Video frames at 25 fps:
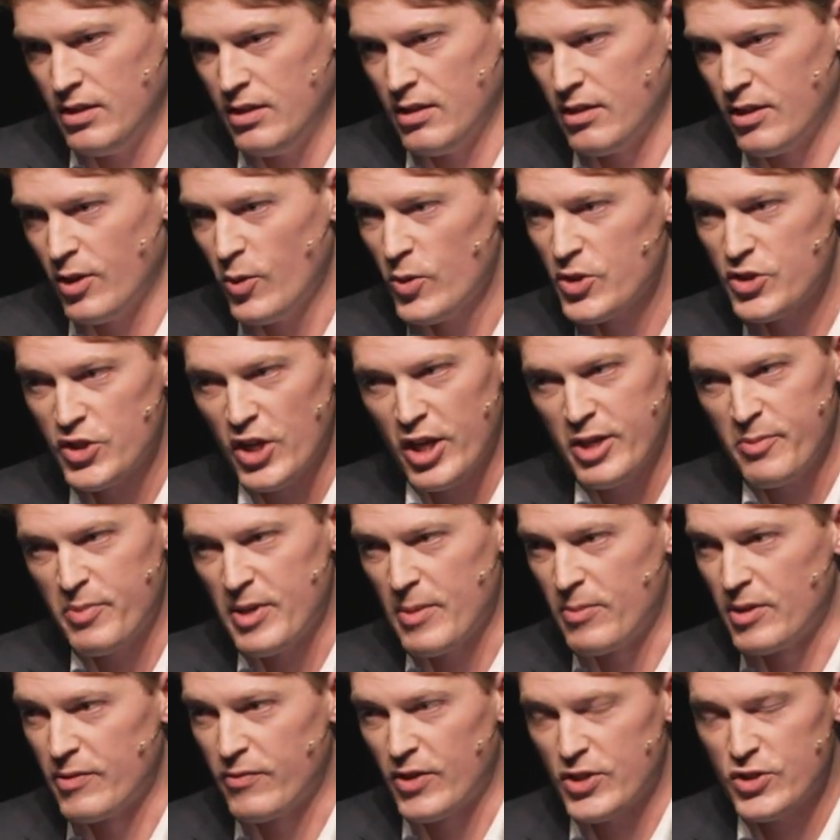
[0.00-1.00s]
I always say to
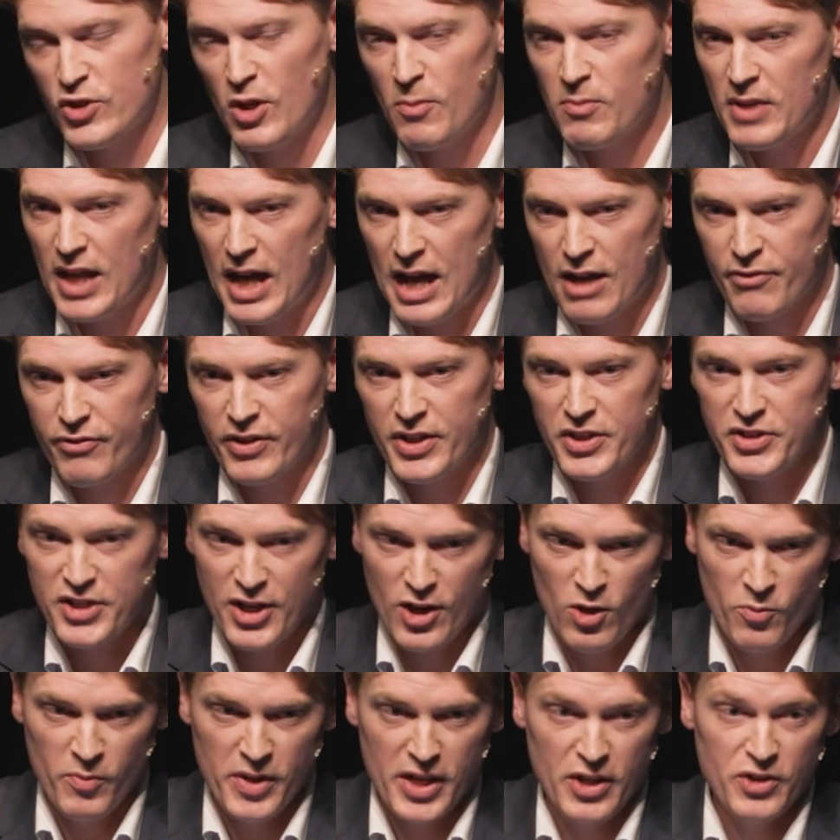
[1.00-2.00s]
people, if I stop laughing,
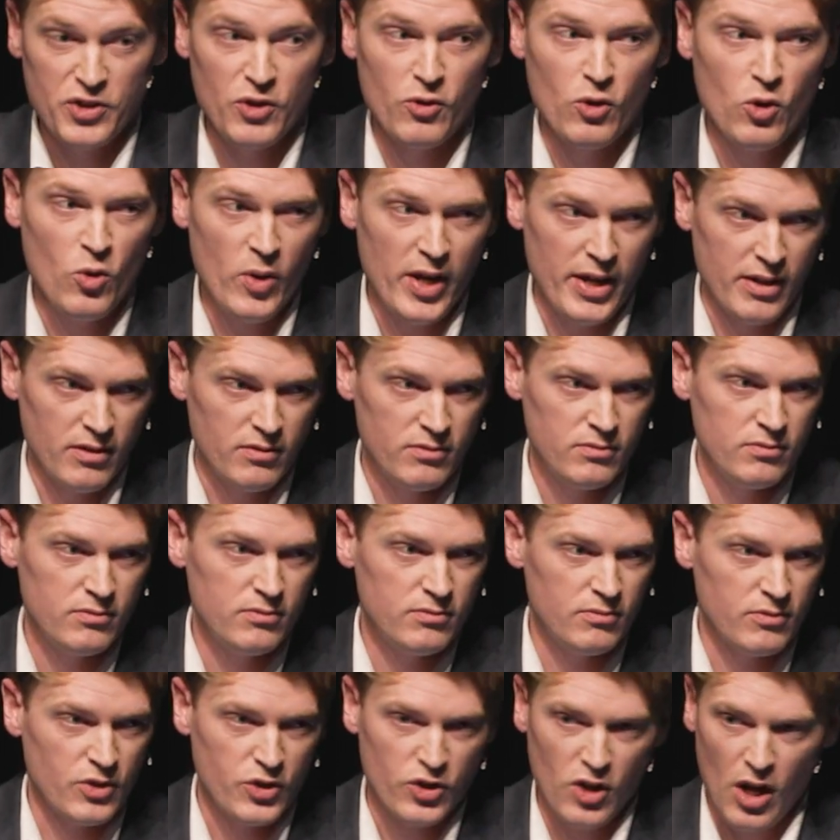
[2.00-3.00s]
tell me, because I'll quit.
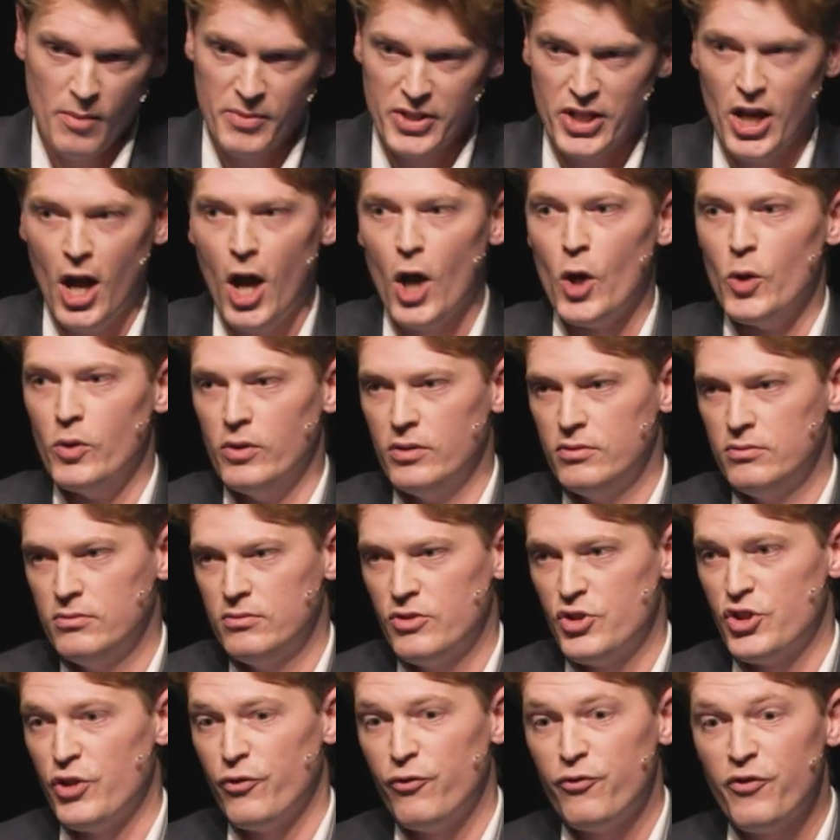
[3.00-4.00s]
It's time to go.
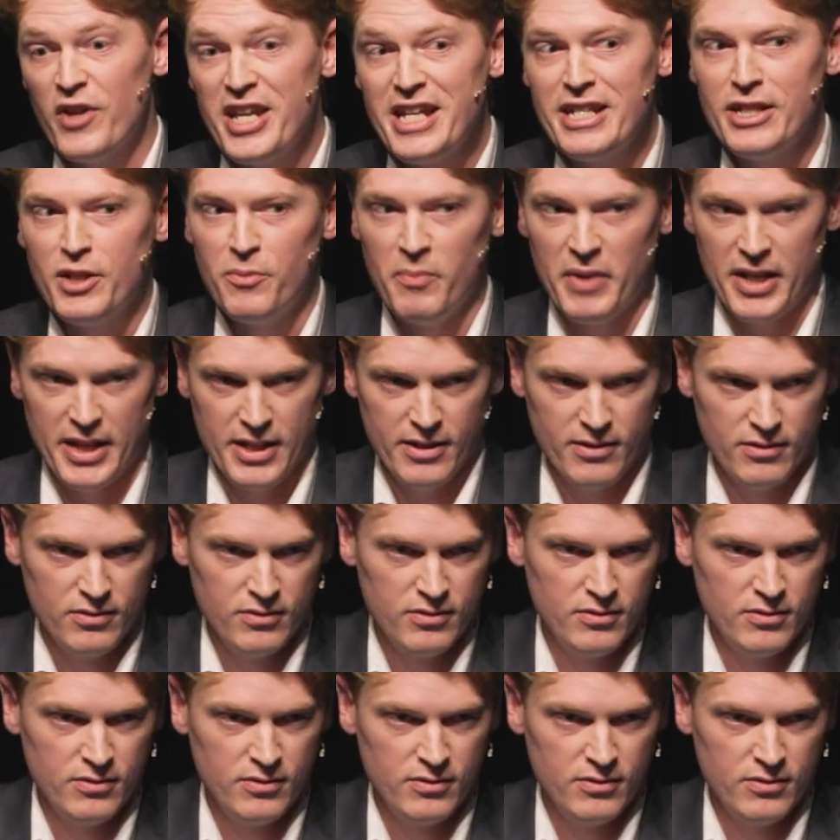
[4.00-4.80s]
It's defeated me.